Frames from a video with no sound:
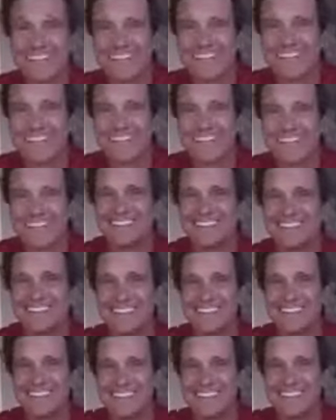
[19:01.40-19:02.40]
you
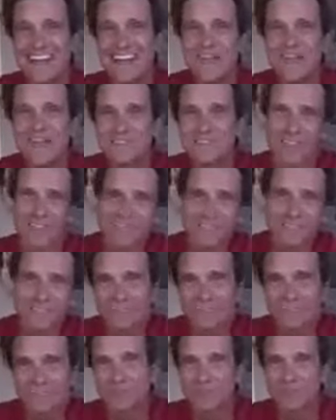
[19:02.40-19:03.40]
know, talking to your
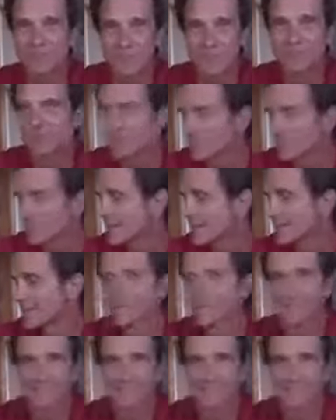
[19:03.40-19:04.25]
professors online. It's like,